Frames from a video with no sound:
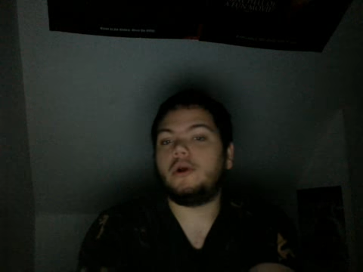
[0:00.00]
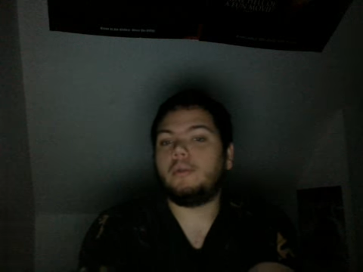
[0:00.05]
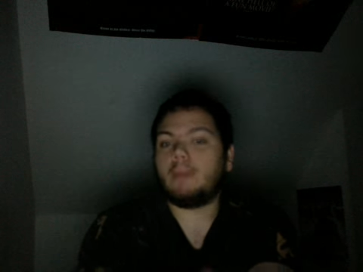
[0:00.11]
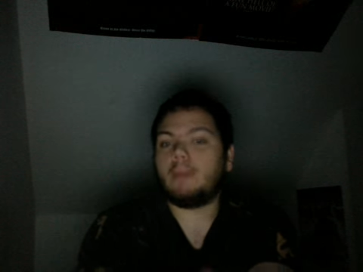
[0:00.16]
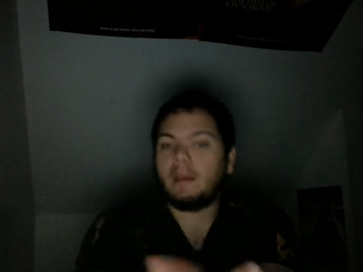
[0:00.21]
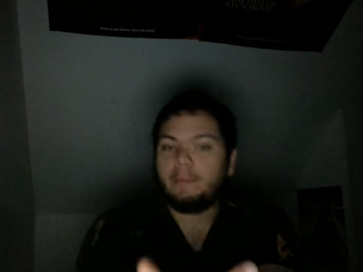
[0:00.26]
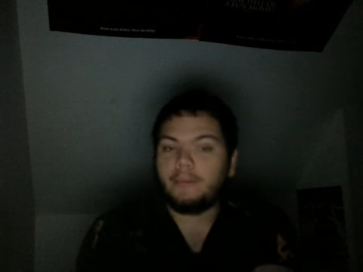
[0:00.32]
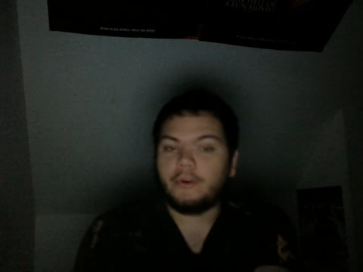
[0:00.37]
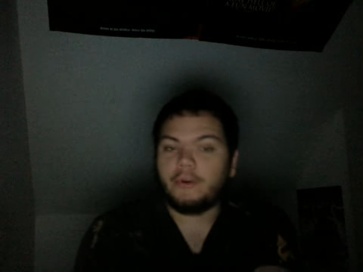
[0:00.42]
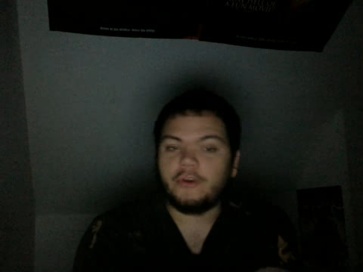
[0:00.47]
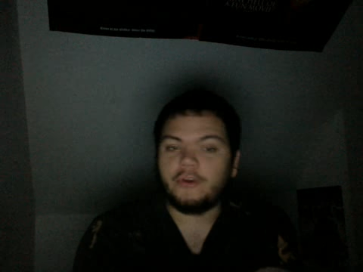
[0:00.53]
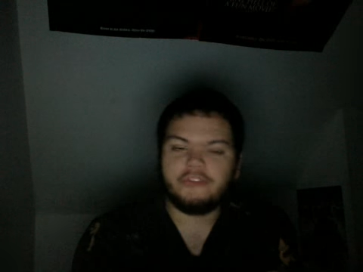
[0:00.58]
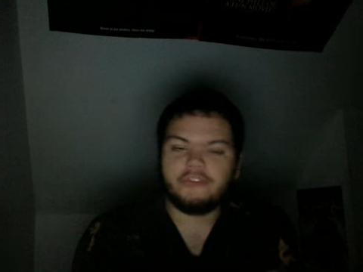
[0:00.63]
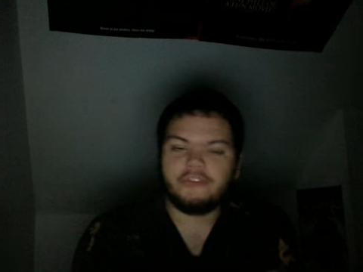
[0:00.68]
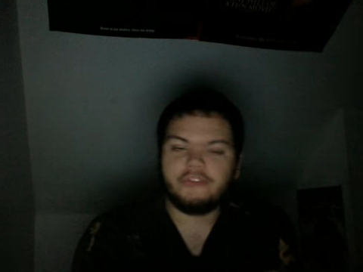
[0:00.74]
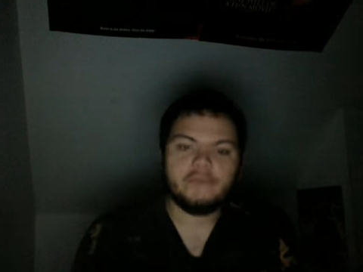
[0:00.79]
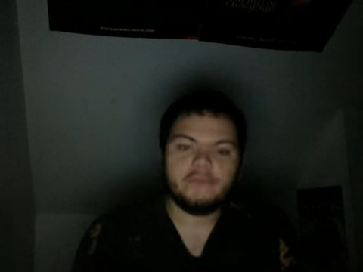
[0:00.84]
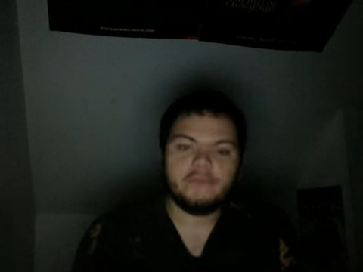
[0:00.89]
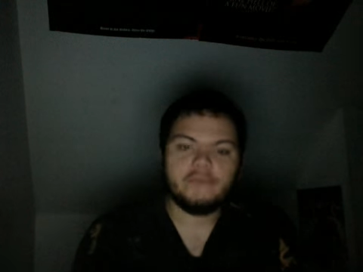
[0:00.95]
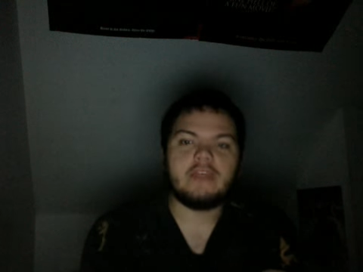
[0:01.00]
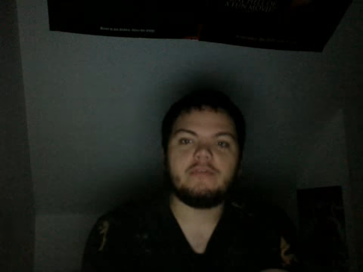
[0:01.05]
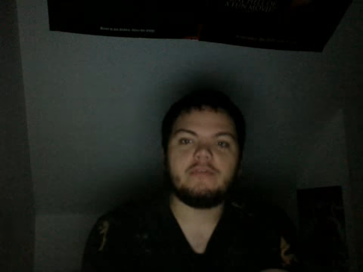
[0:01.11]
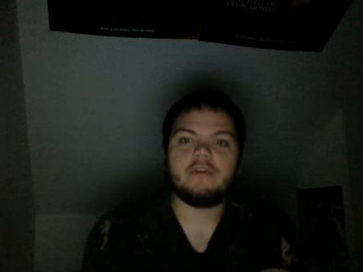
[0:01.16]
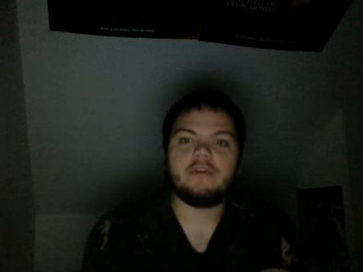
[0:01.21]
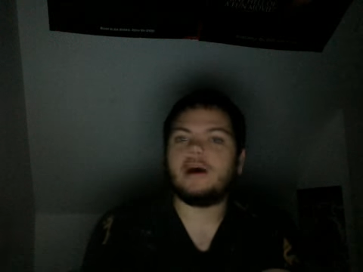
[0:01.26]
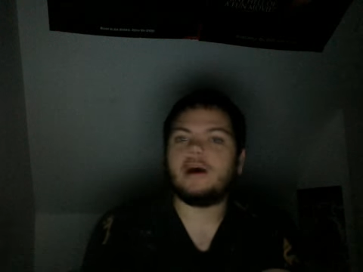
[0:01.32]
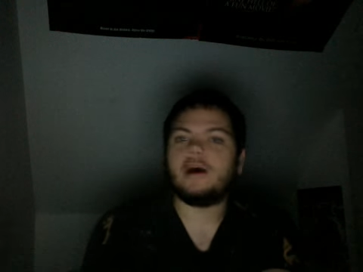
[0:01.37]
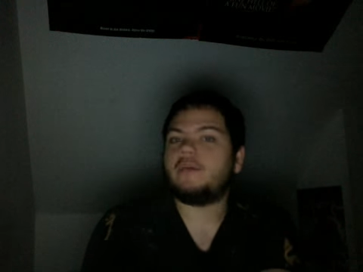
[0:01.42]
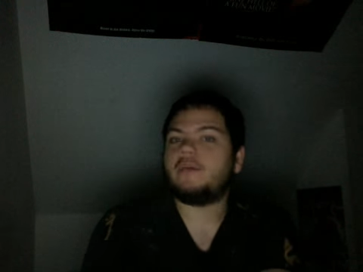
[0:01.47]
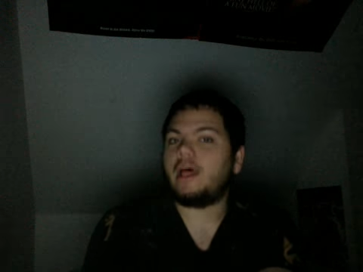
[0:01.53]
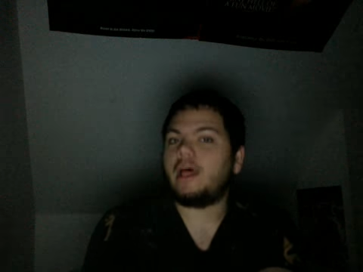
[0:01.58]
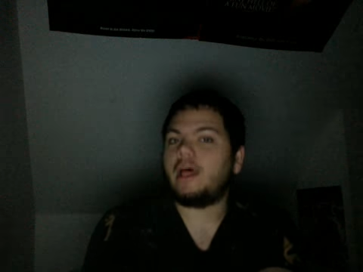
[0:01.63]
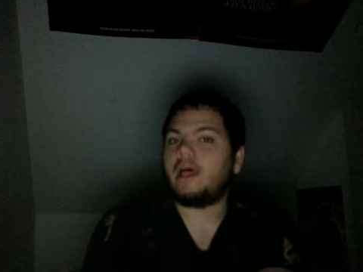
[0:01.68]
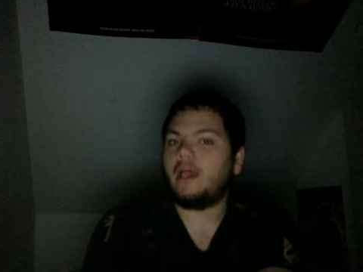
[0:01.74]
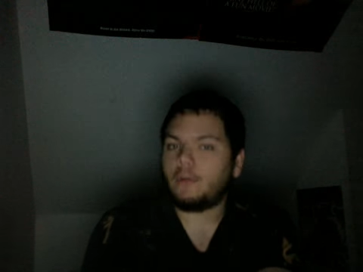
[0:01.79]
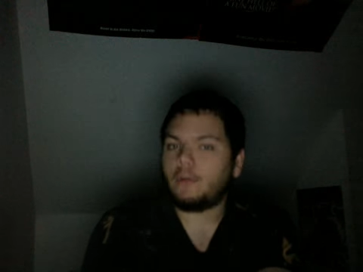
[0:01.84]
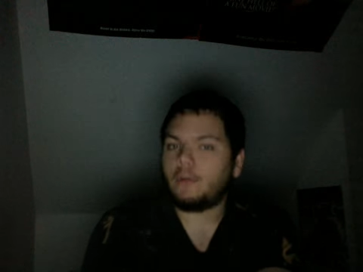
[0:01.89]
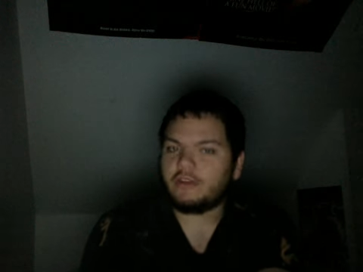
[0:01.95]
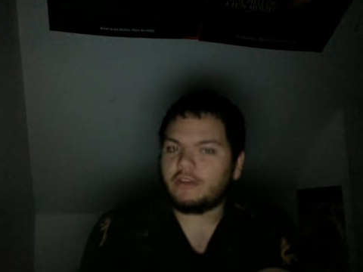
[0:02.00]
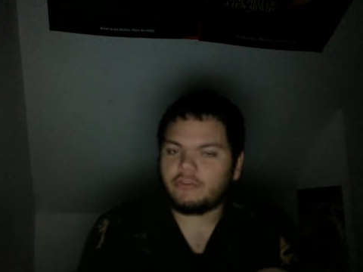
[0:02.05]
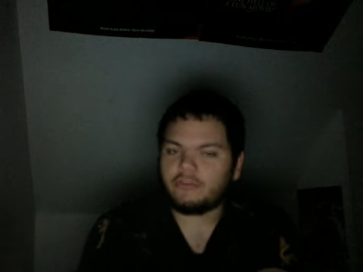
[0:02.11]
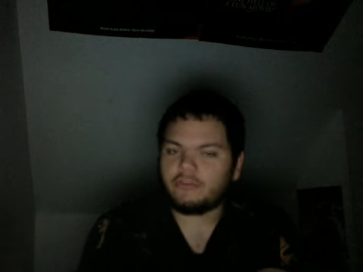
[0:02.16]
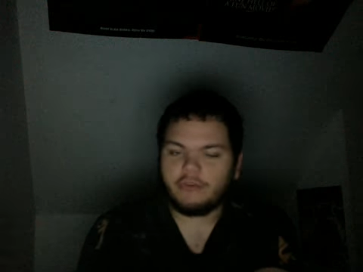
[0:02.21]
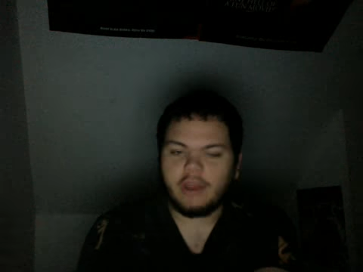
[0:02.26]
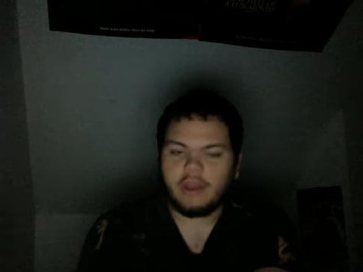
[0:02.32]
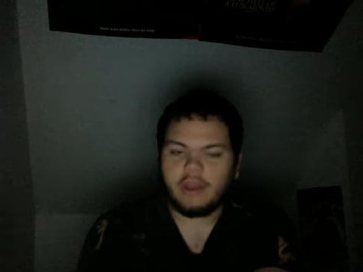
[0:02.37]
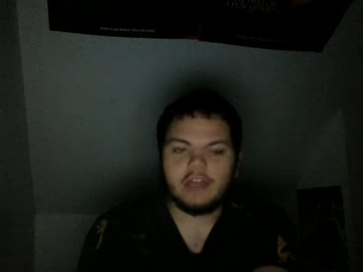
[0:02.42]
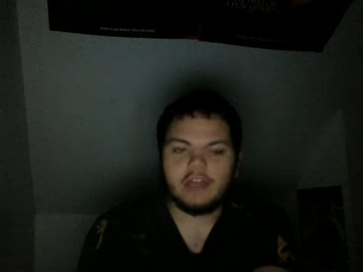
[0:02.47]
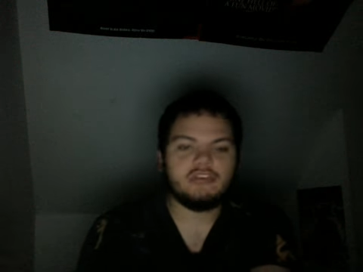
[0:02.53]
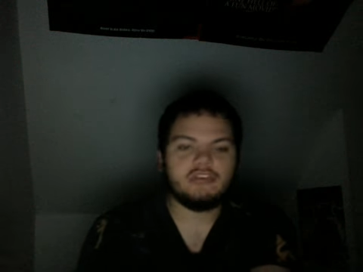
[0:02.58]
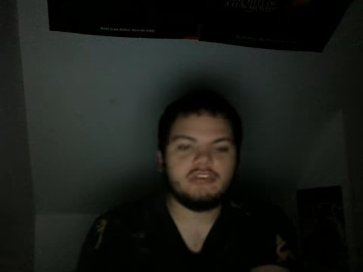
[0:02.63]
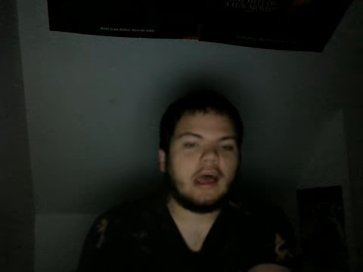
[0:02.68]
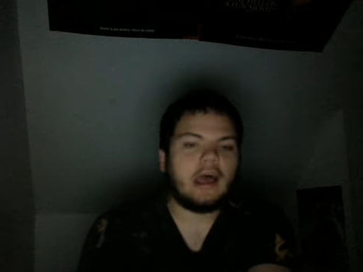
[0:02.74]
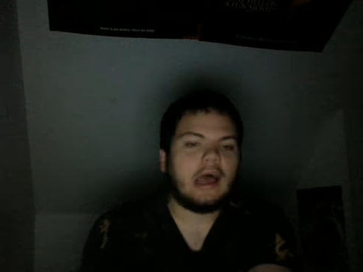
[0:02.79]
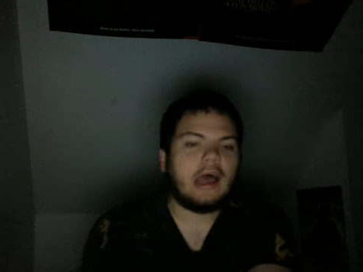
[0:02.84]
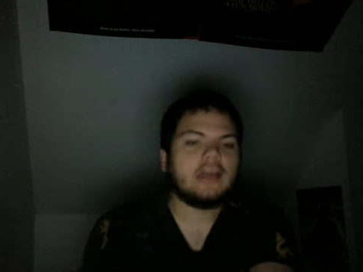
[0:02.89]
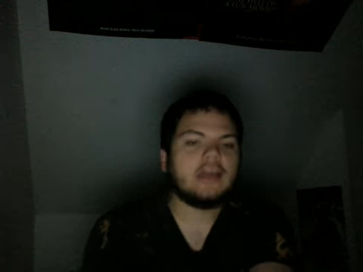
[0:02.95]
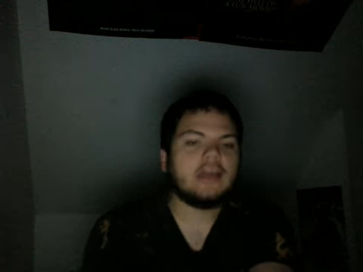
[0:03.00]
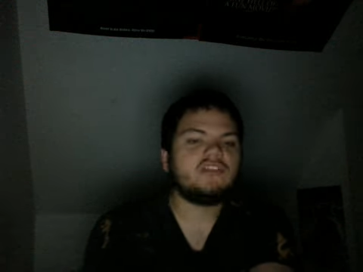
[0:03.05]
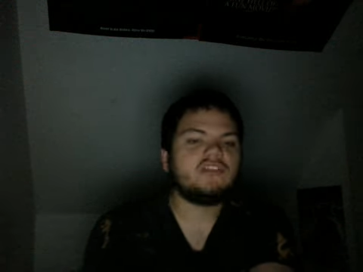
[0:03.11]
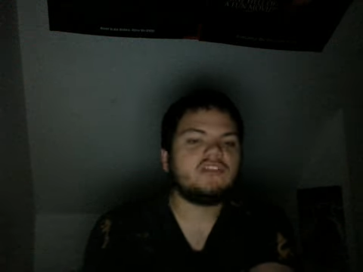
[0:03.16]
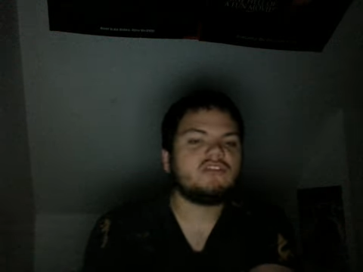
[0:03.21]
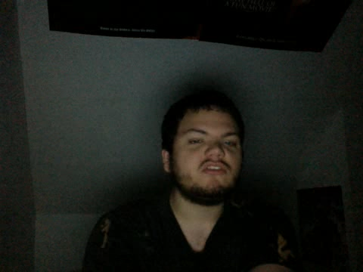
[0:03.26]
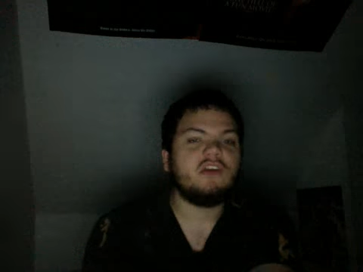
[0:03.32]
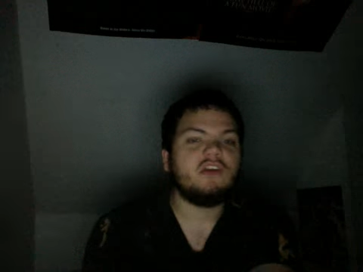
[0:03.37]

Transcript: my personal favorite of the Hellraiser franchise.